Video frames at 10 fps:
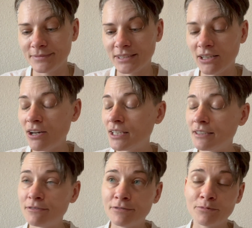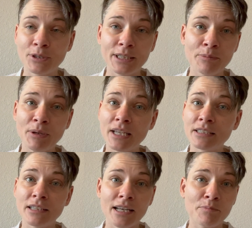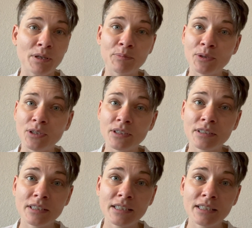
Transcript: y'all have really piqued a lot of people.